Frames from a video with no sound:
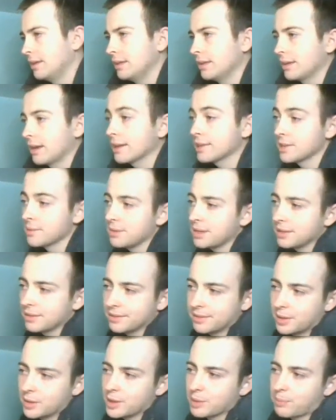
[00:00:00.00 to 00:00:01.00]
Because, I
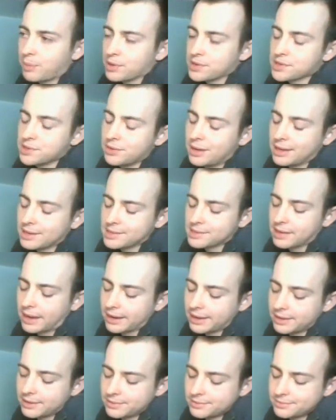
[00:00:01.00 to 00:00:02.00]
mean, the person who gets
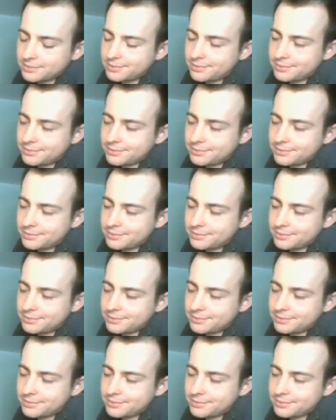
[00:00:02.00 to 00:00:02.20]
second